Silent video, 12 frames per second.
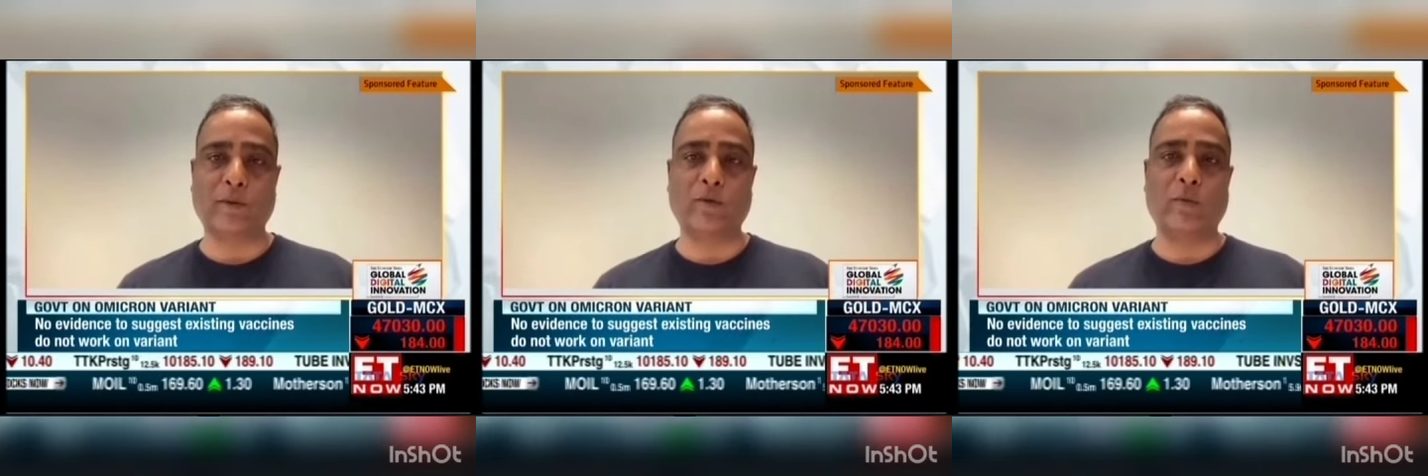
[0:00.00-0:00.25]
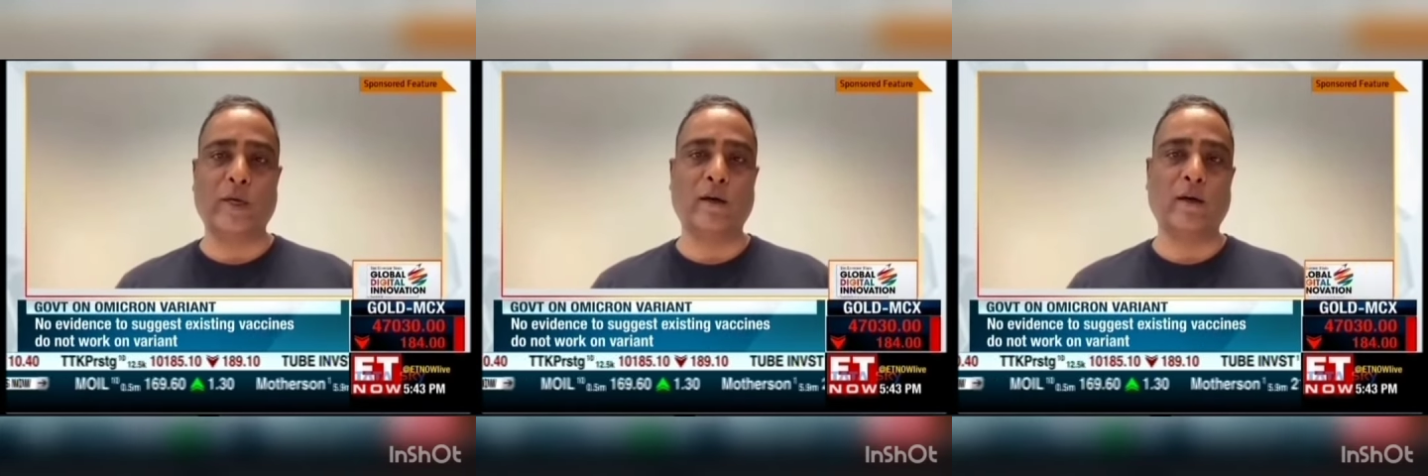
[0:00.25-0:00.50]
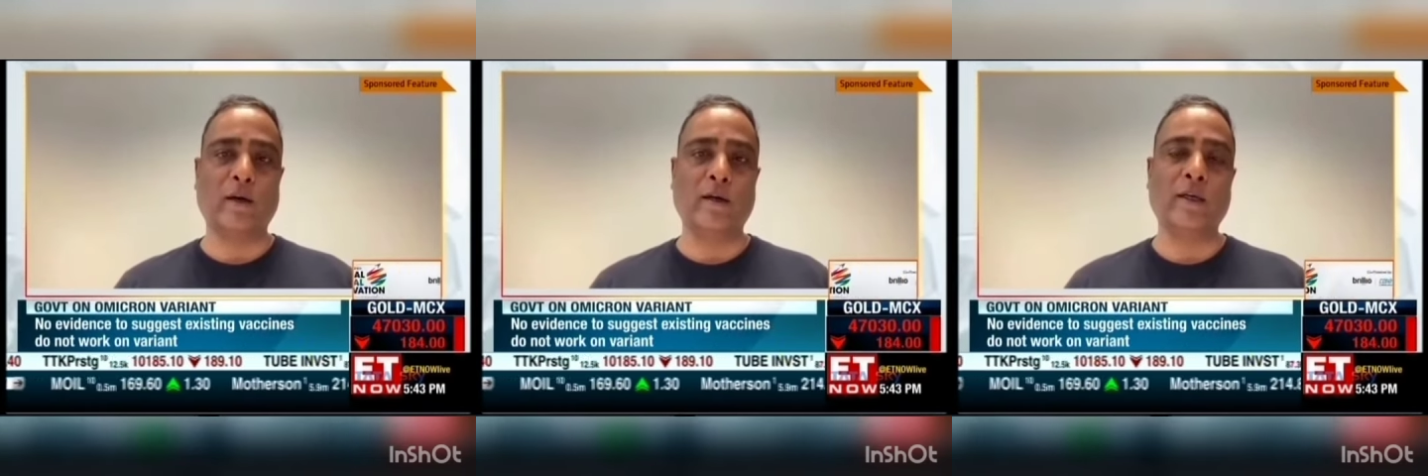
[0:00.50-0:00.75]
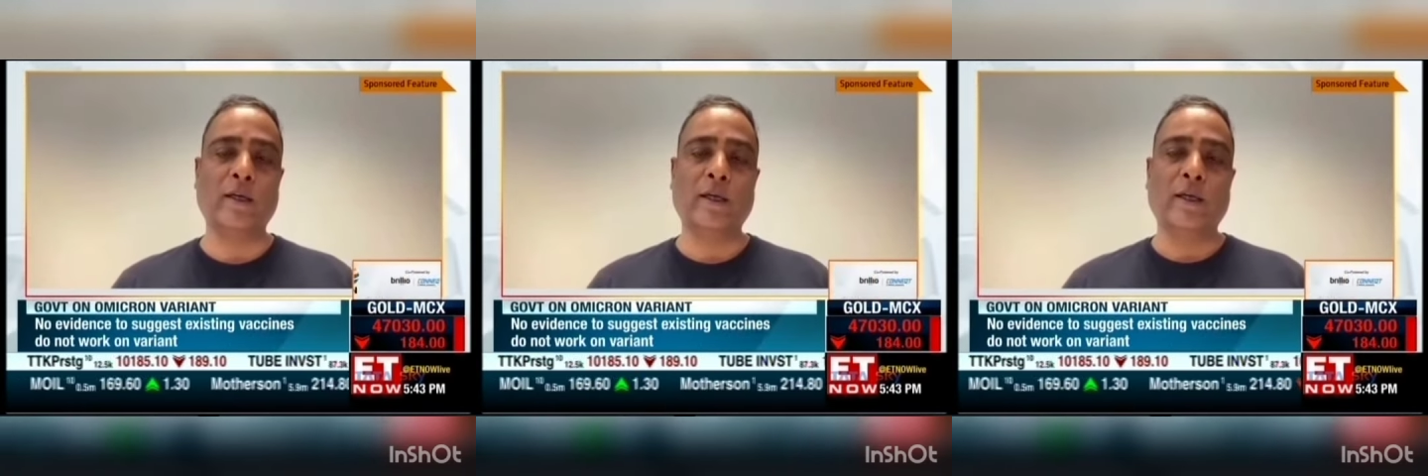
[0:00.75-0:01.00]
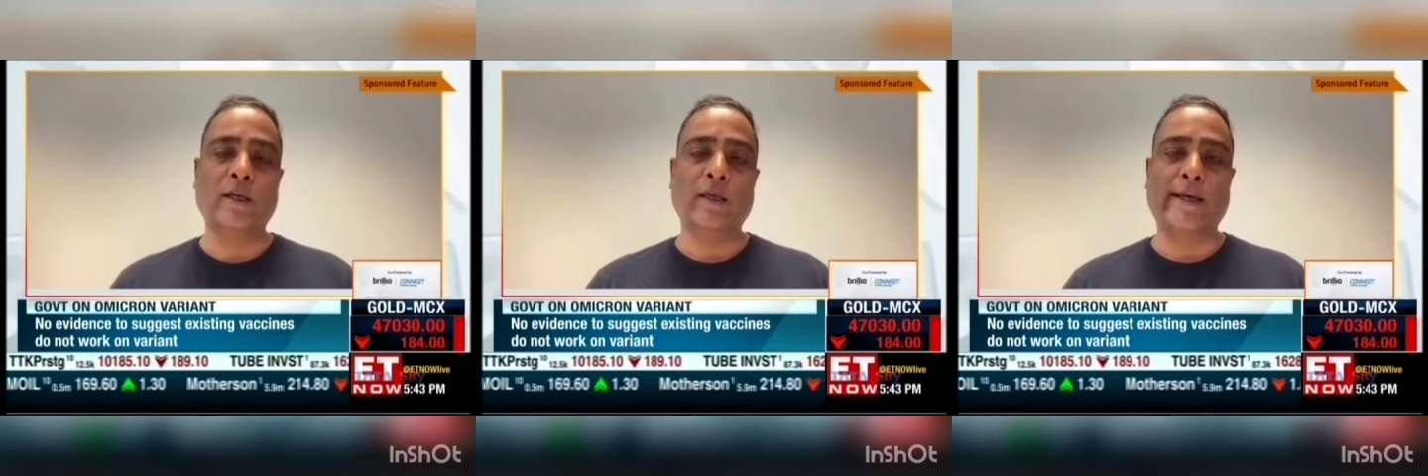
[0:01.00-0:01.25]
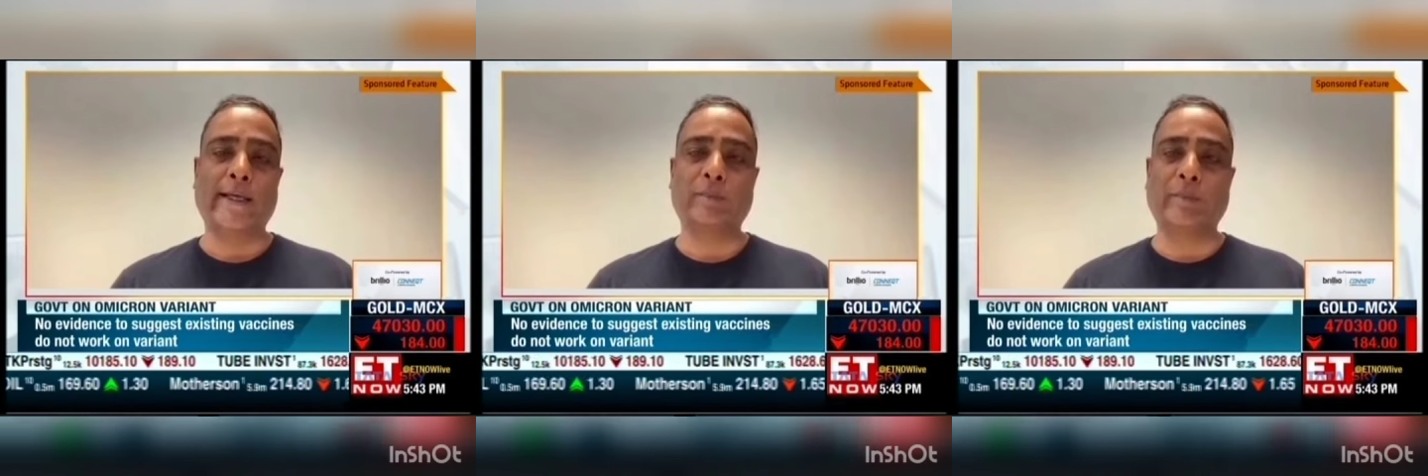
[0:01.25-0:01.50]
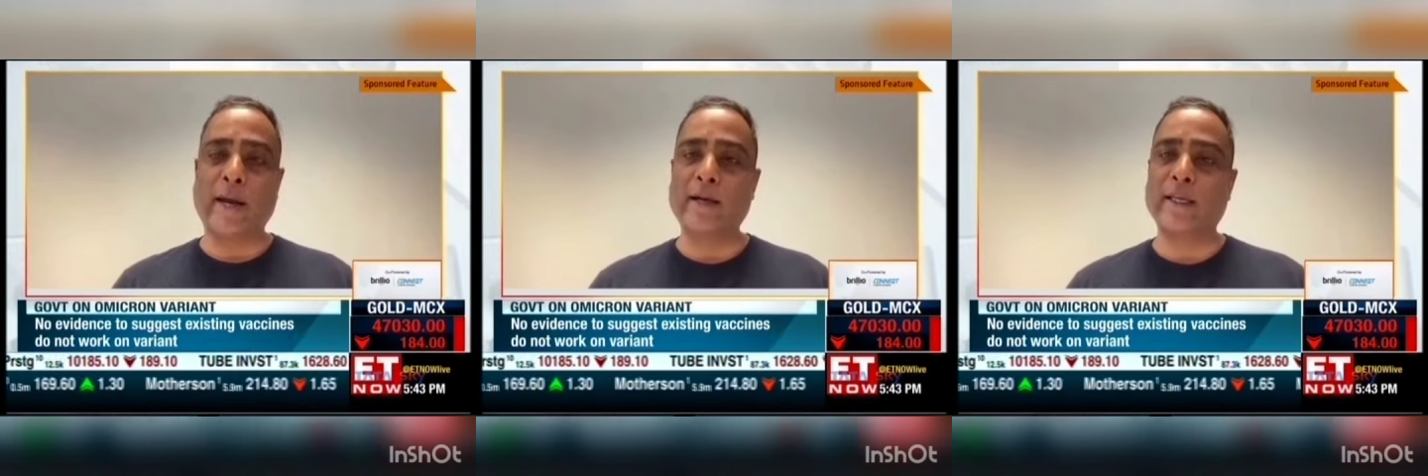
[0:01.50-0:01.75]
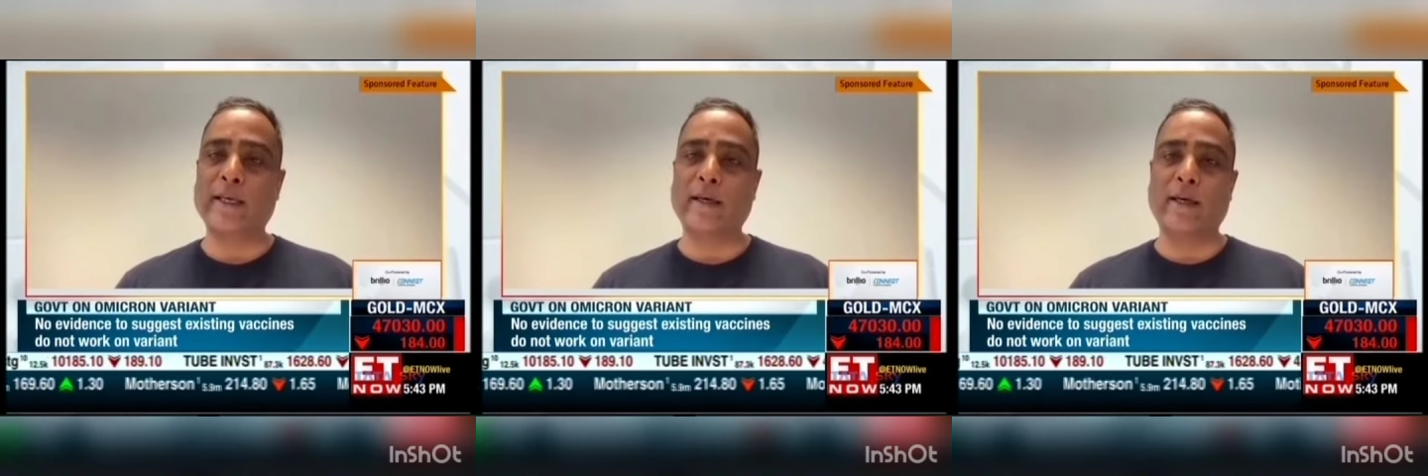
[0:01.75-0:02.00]
We are
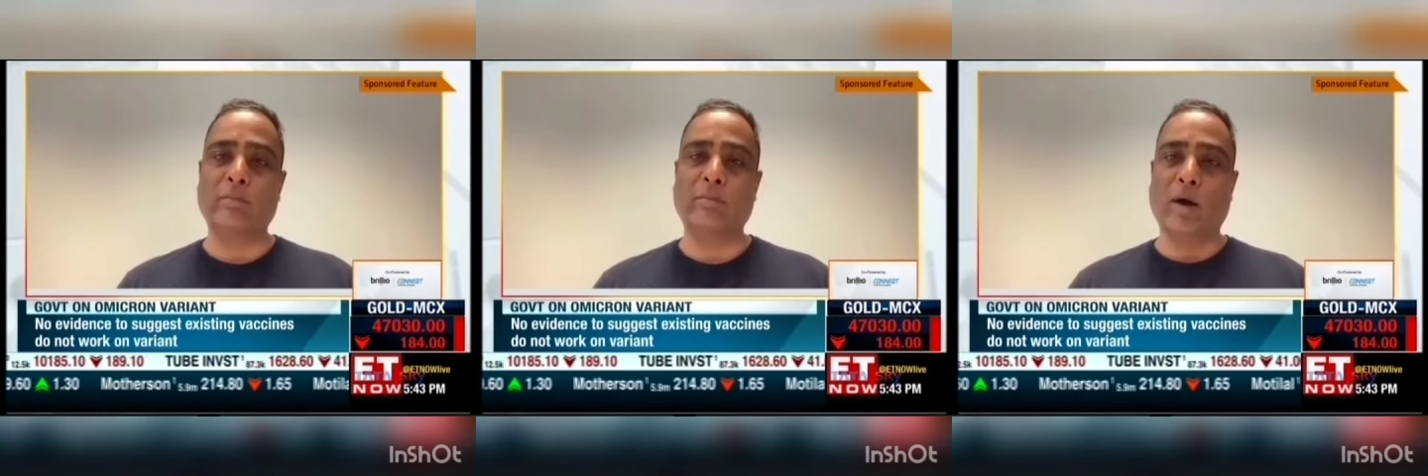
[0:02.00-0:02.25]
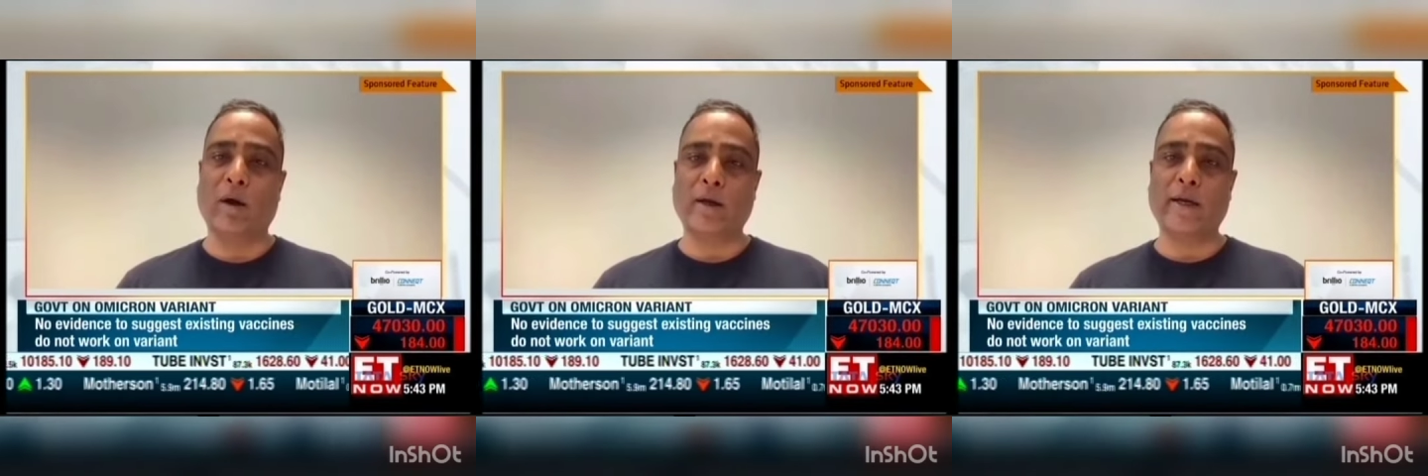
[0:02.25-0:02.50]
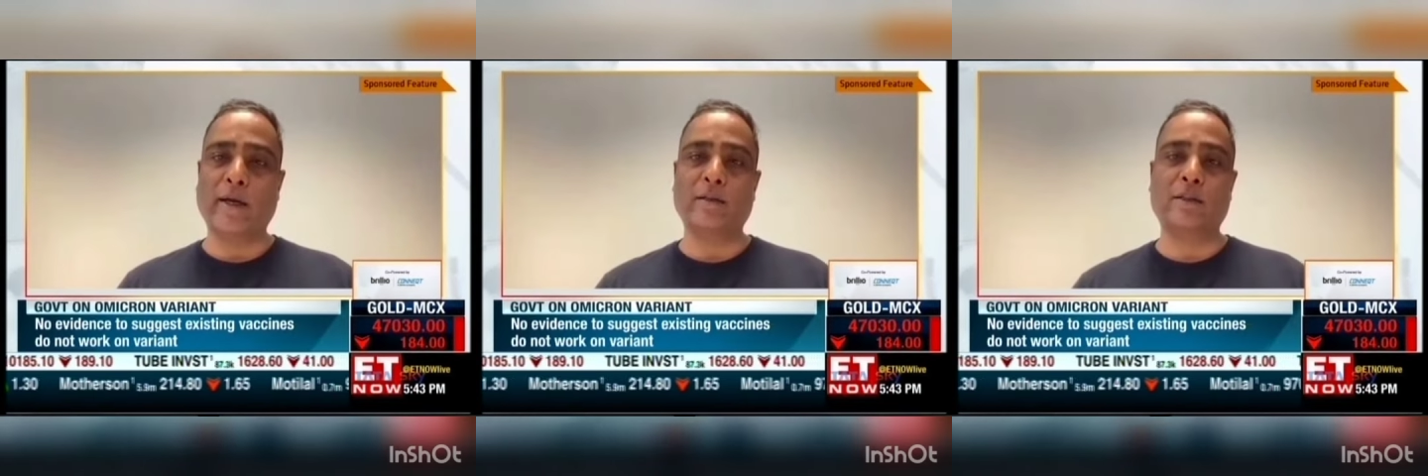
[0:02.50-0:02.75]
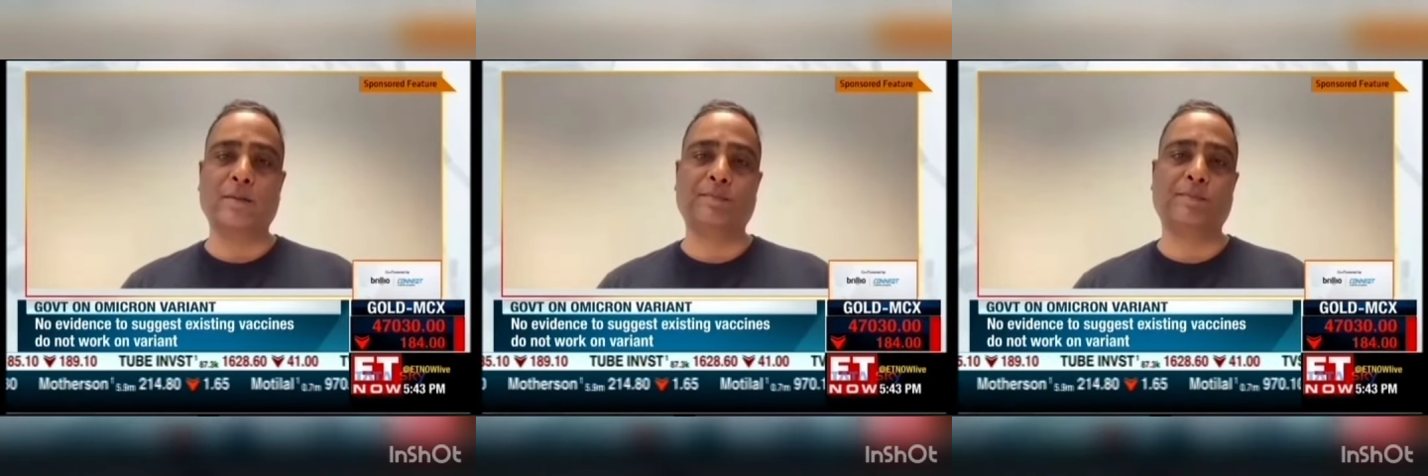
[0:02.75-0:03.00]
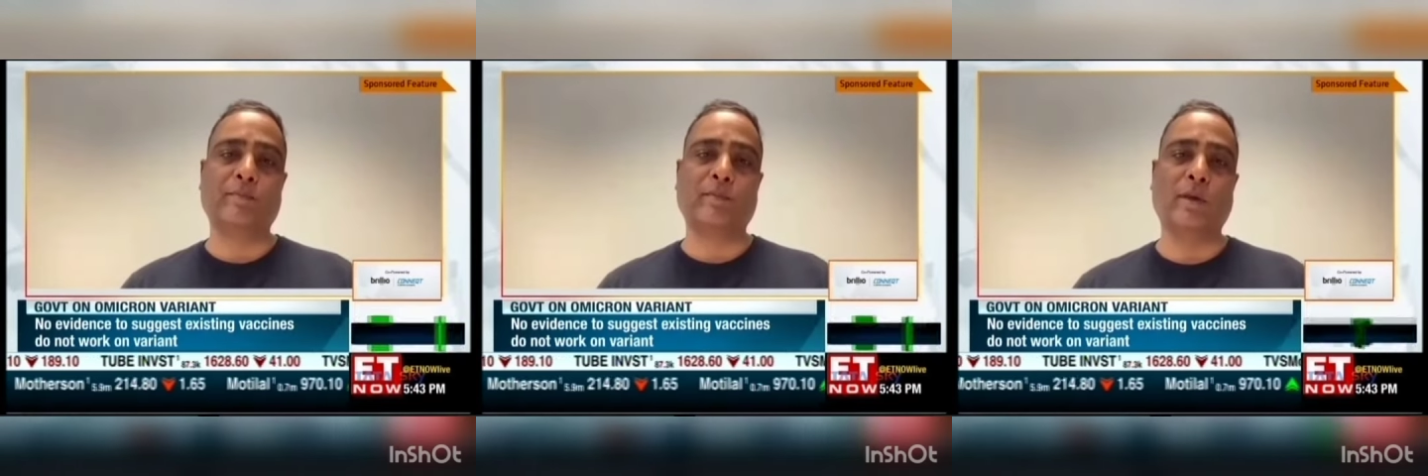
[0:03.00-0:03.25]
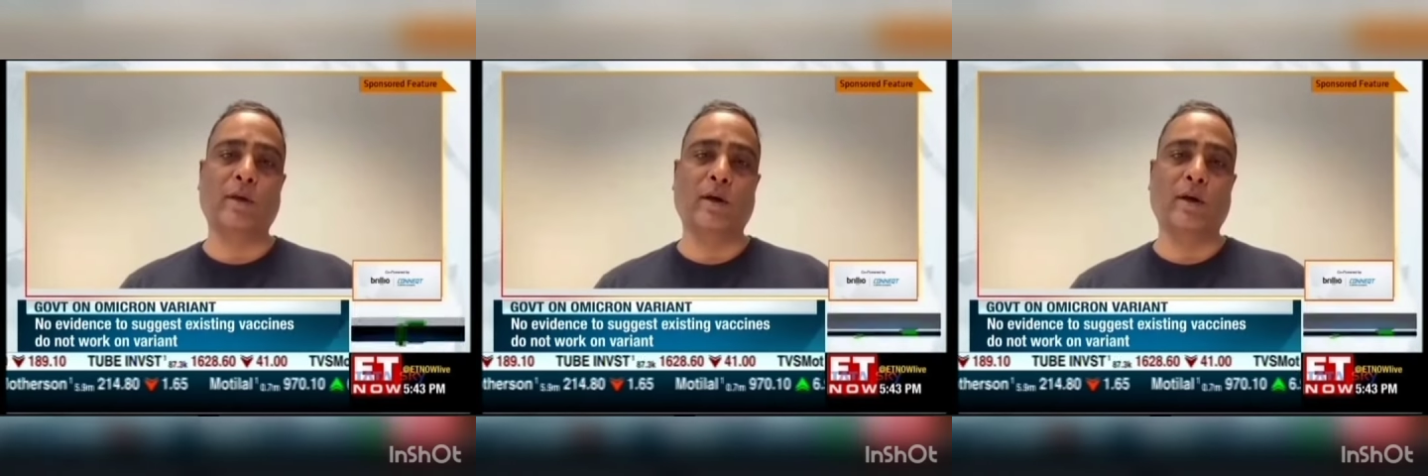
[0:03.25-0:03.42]
expanding in markets